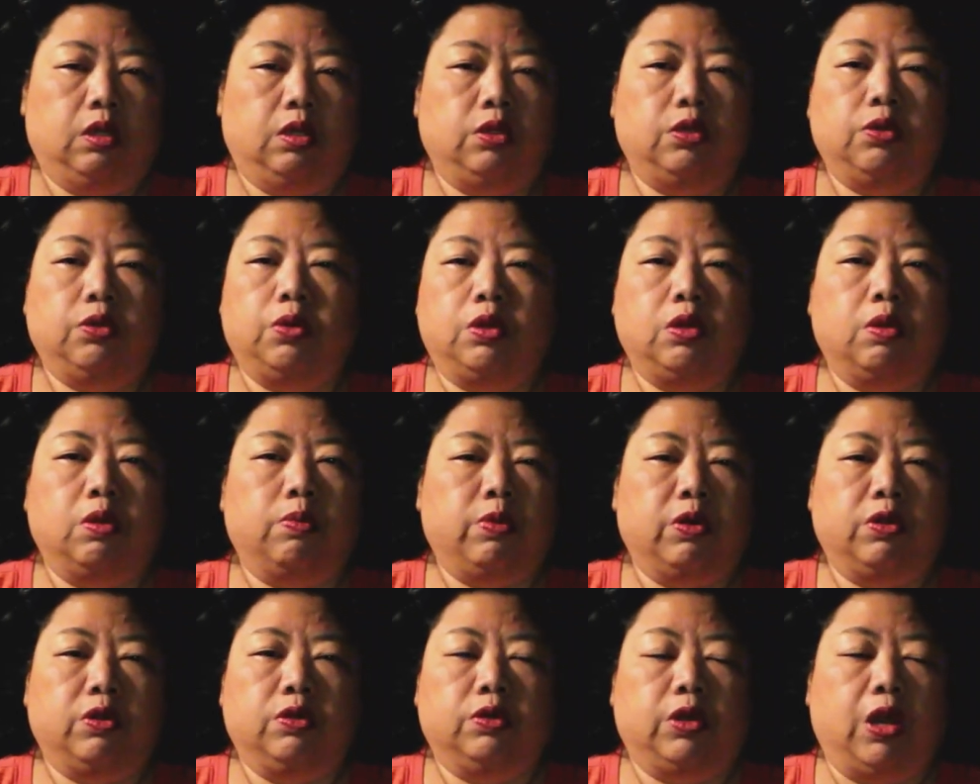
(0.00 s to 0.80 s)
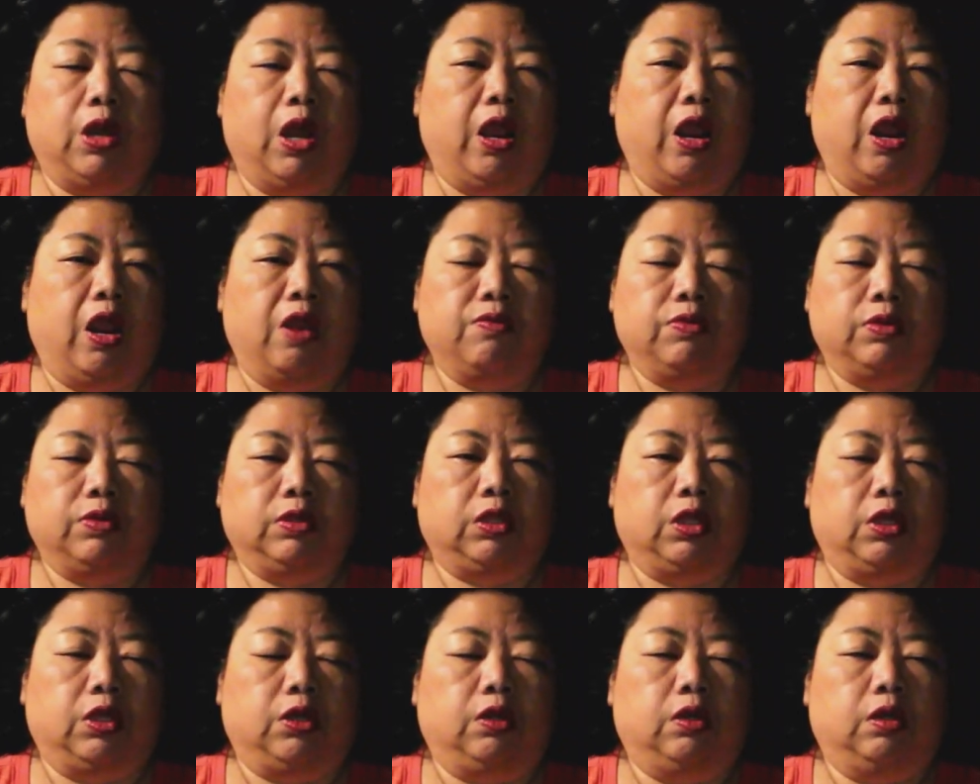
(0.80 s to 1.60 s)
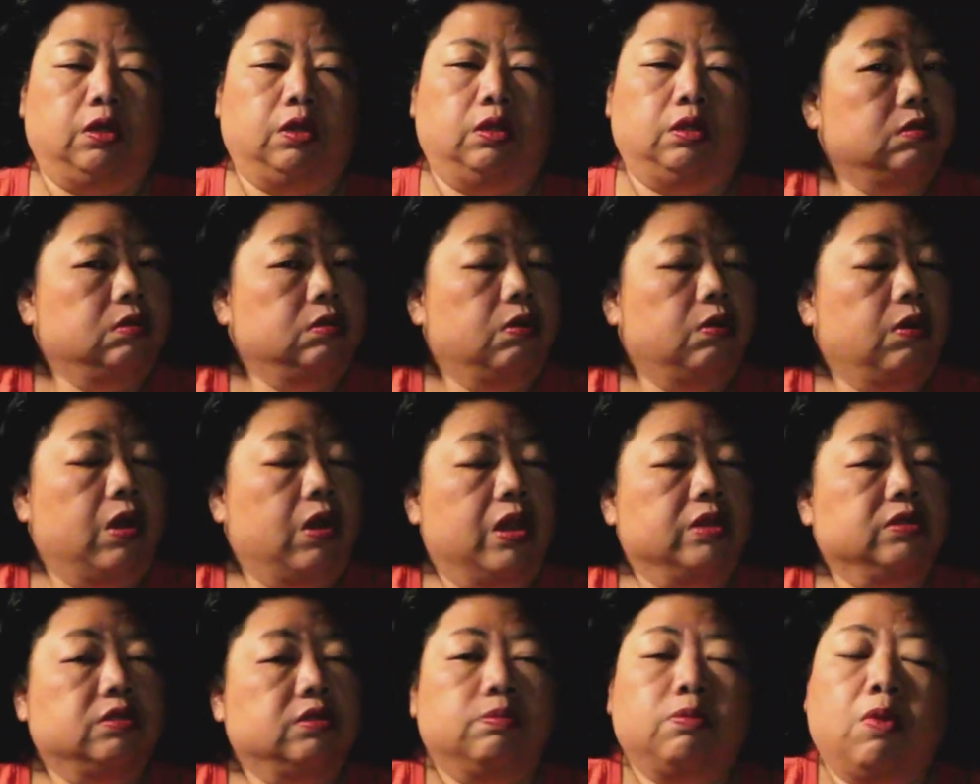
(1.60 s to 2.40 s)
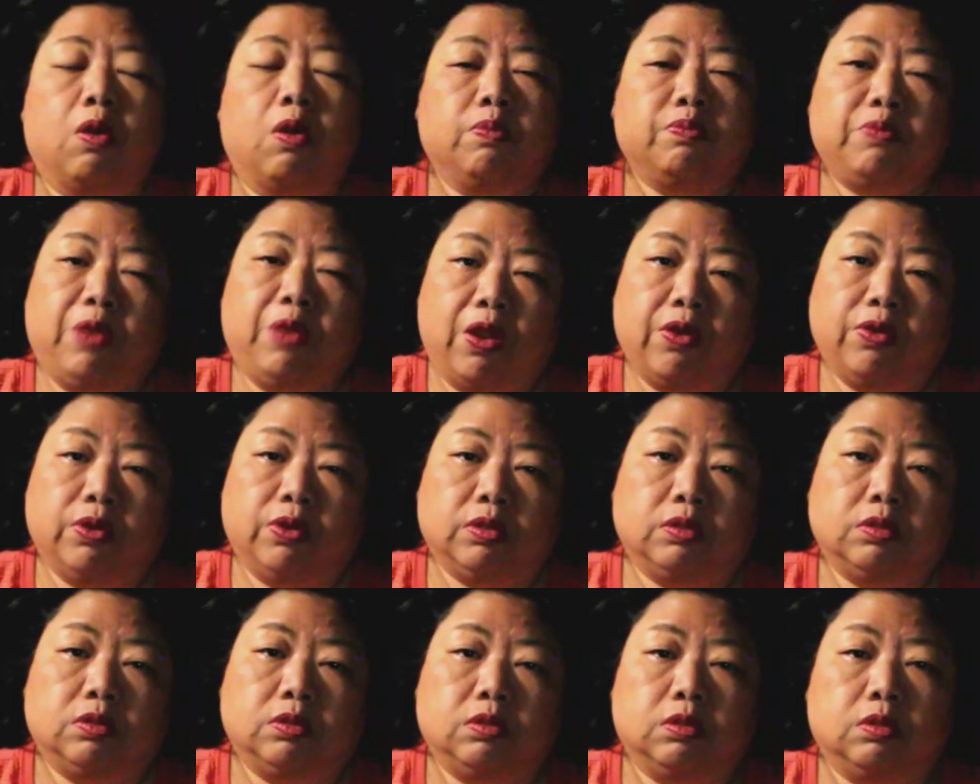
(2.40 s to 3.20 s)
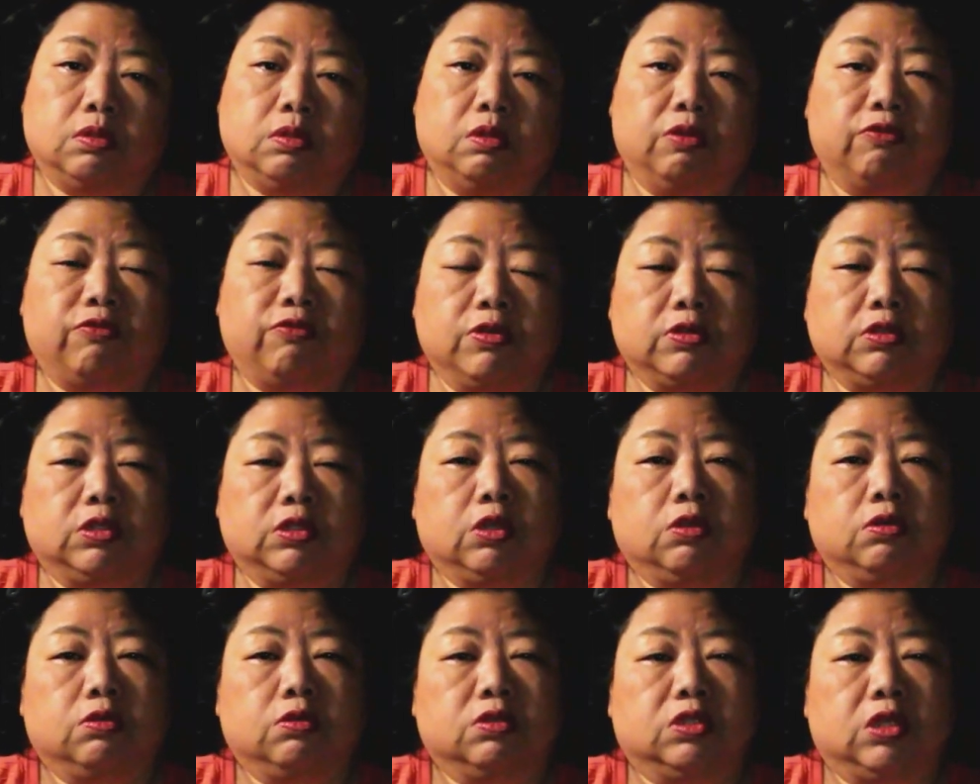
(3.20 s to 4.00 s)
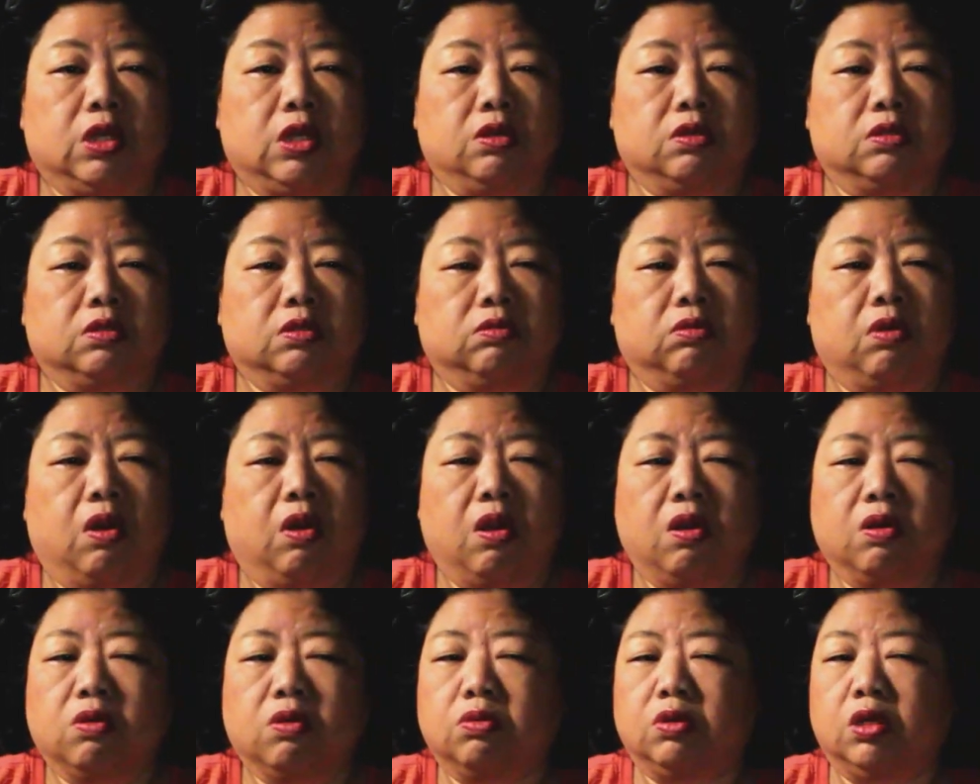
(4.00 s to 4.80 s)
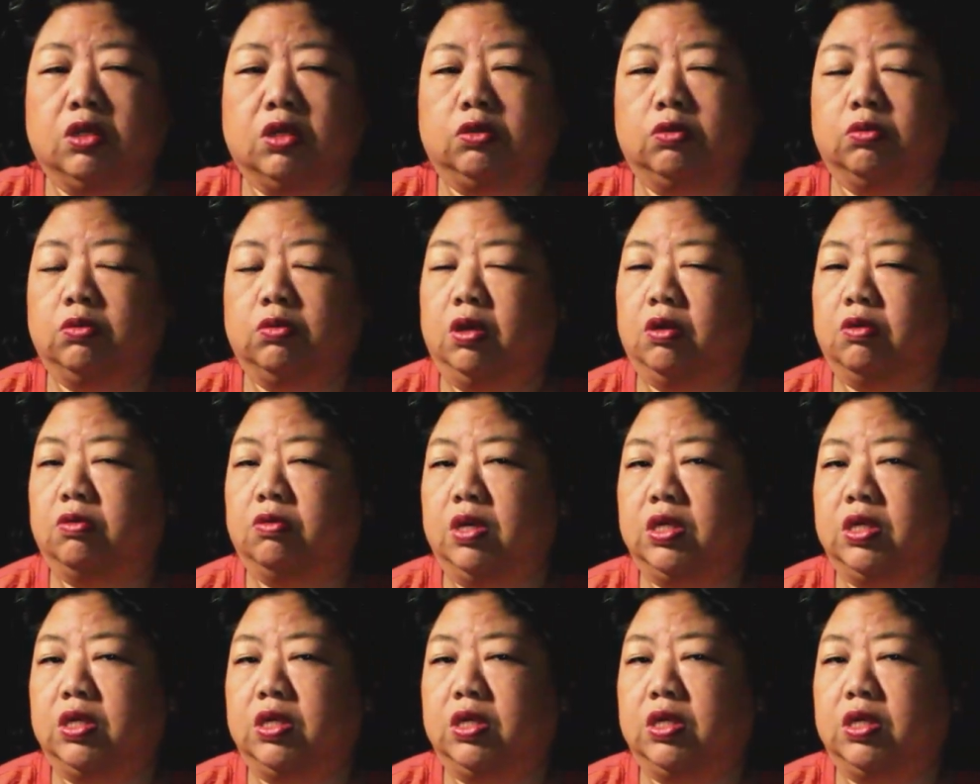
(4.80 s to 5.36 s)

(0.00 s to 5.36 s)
You and your brother got everything. You know, as a Hmong parent, the first thing you say is, "Wow, what are you doing?